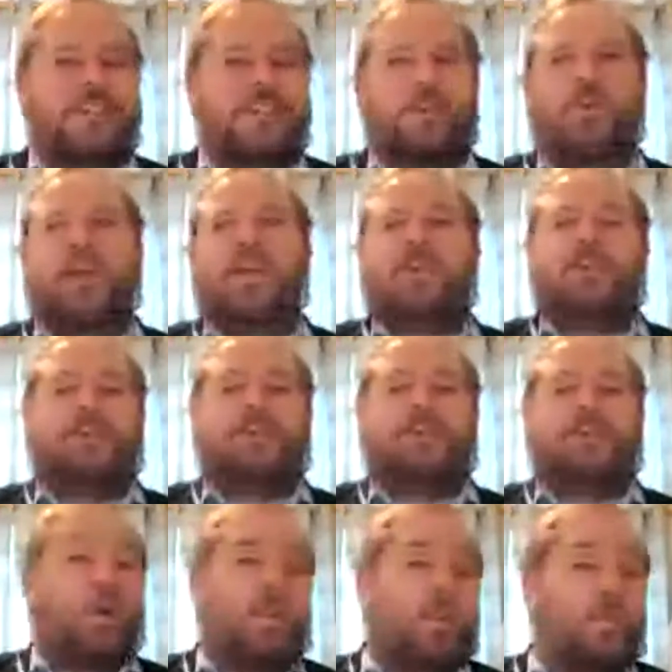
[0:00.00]
So in
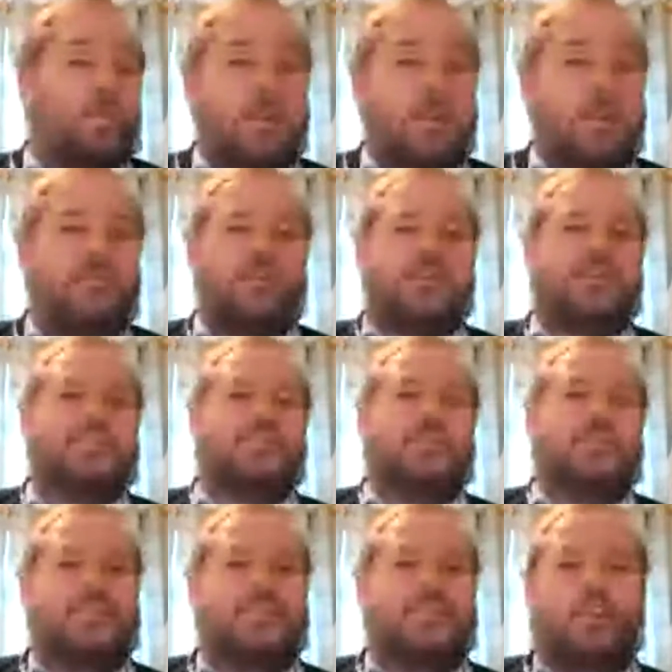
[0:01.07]
Saudi Arabia, for instance,
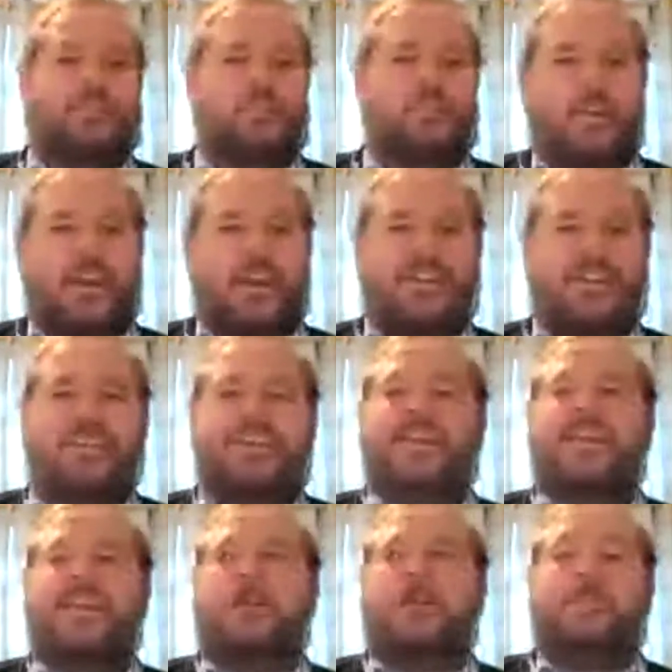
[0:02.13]
where there's a lot of oil,
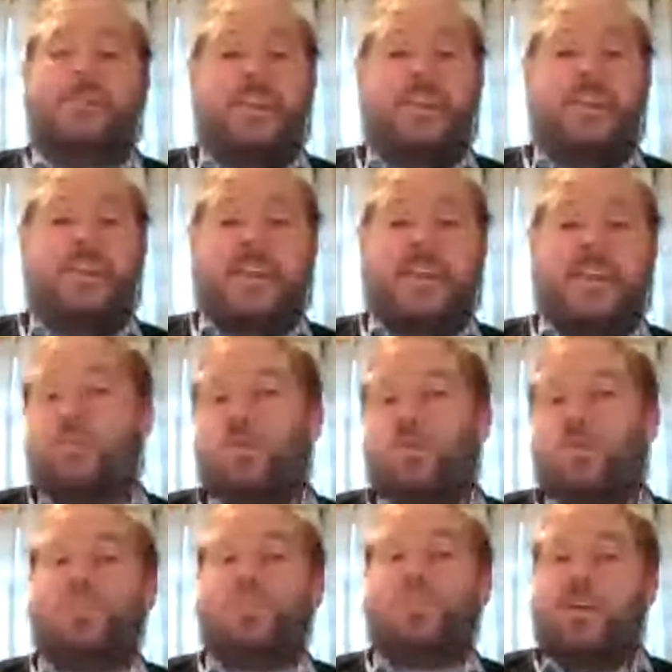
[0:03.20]
yes,
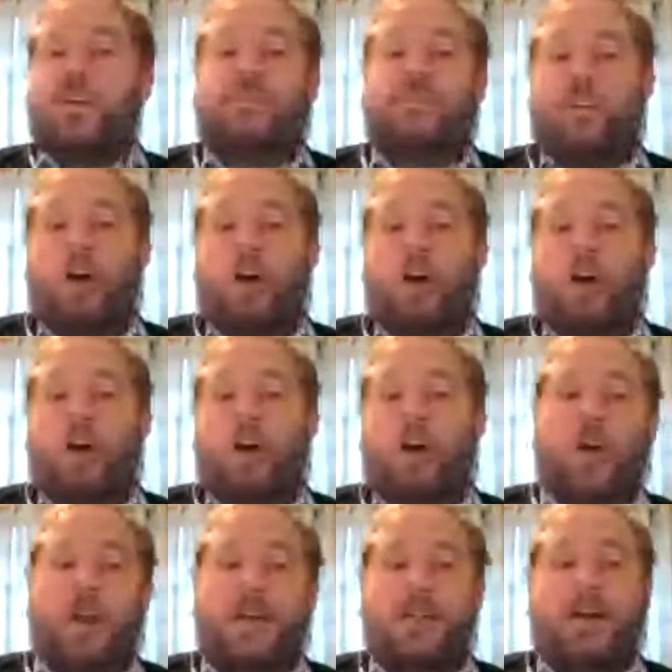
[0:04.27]
those who are involved in
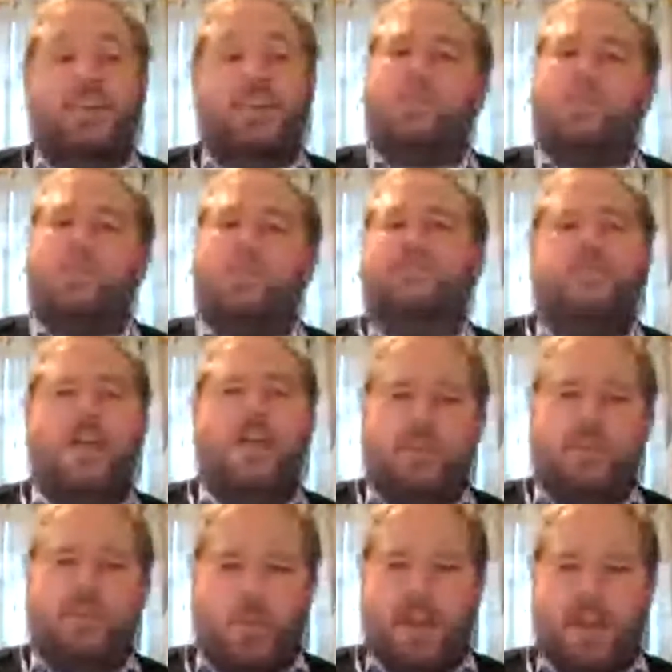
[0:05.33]
oil are doing
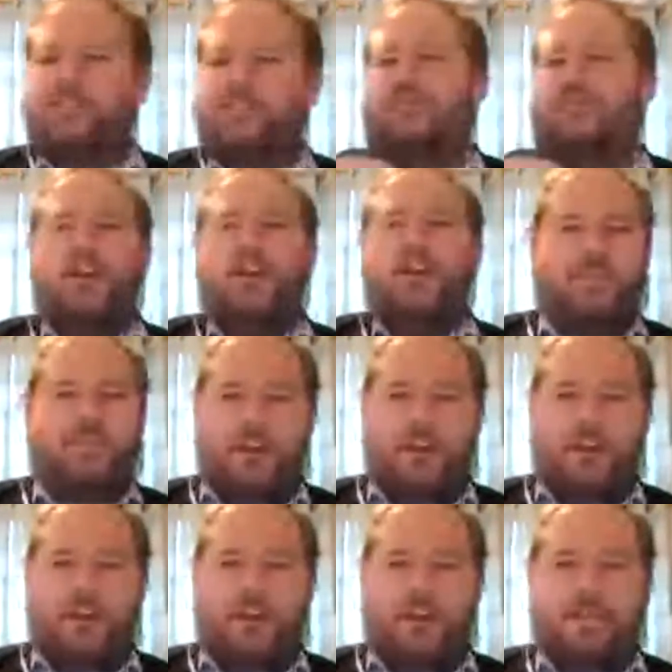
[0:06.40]
very well, very,
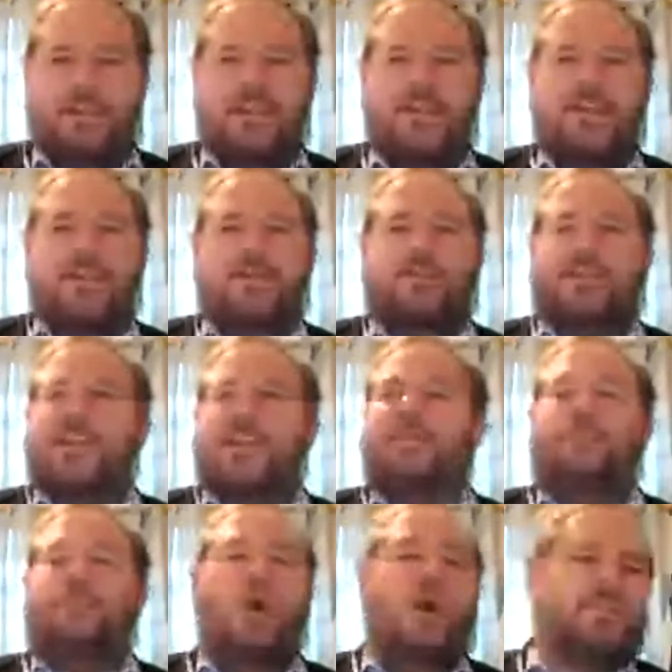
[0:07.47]
very well. But then
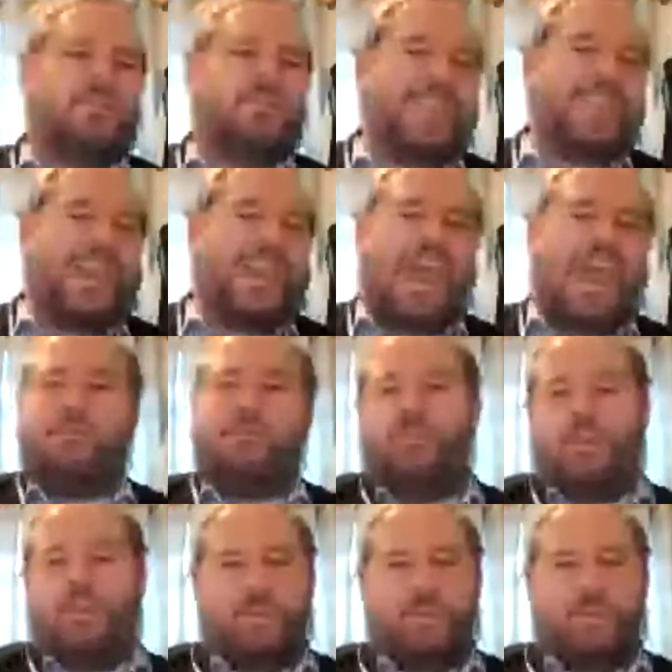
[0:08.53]
the poverty in
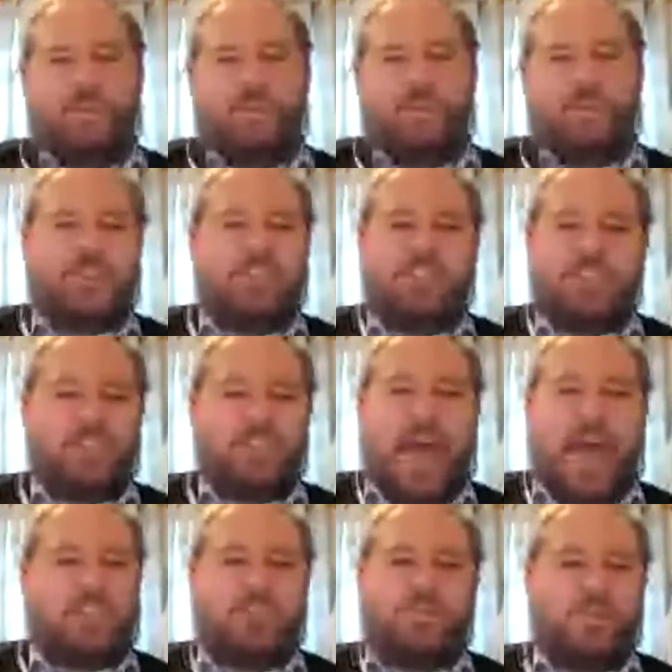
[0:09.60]
every other aspect is just
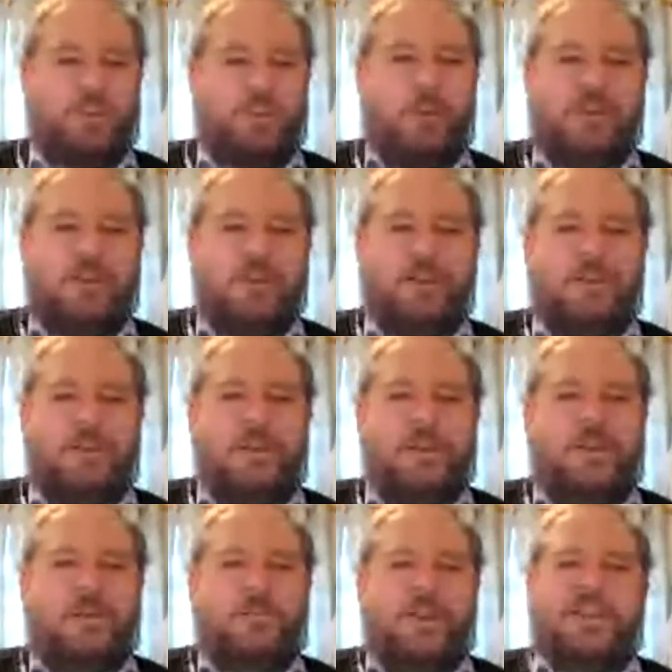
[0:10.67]
astronomical
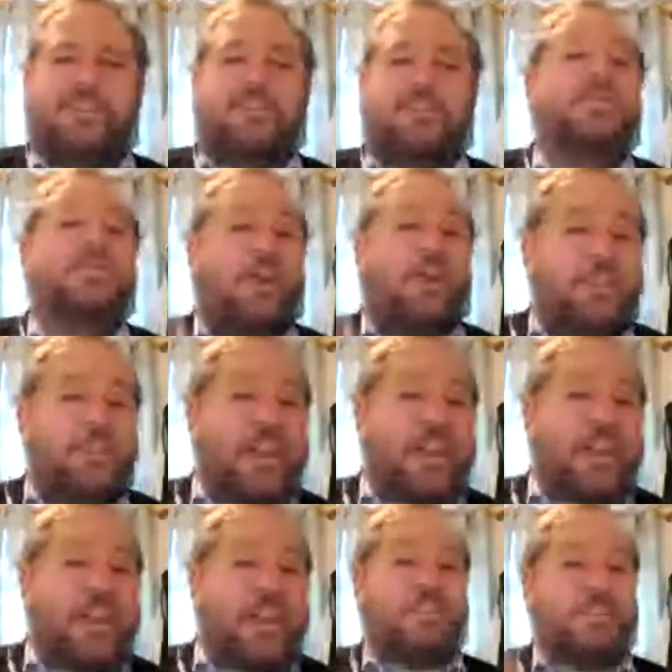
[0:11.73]
because nothing
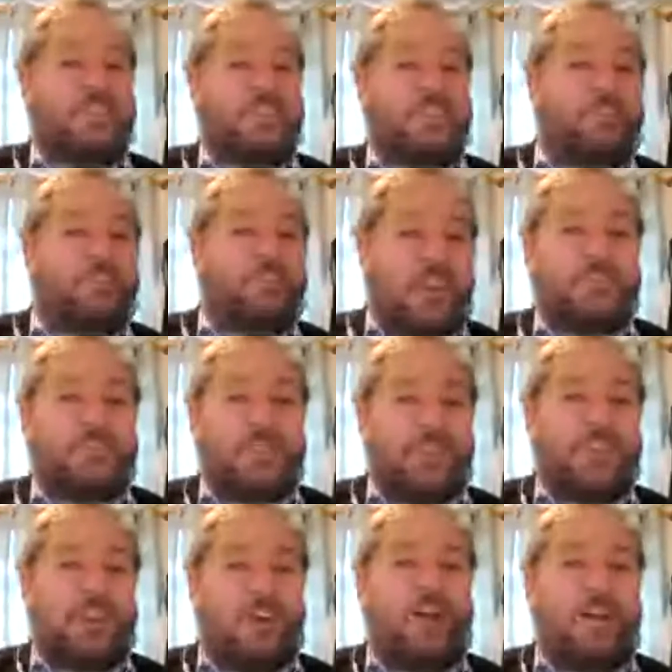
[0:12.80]
else has developed in
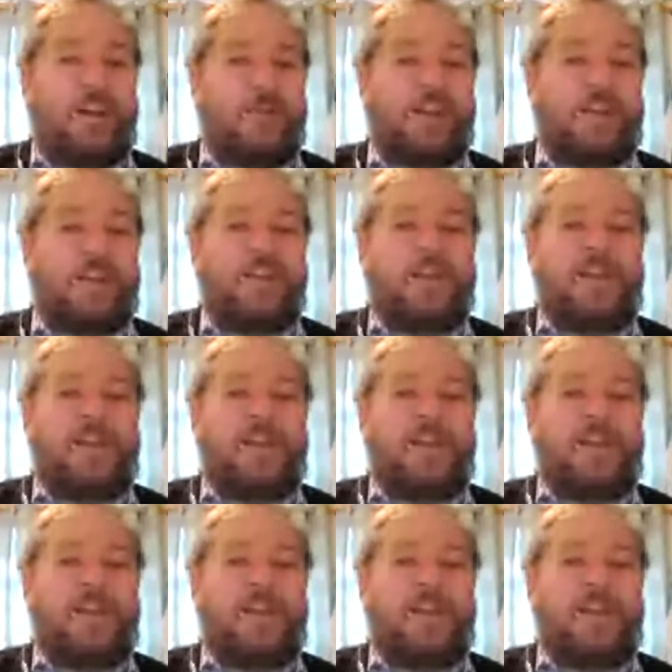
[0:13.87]
the economy.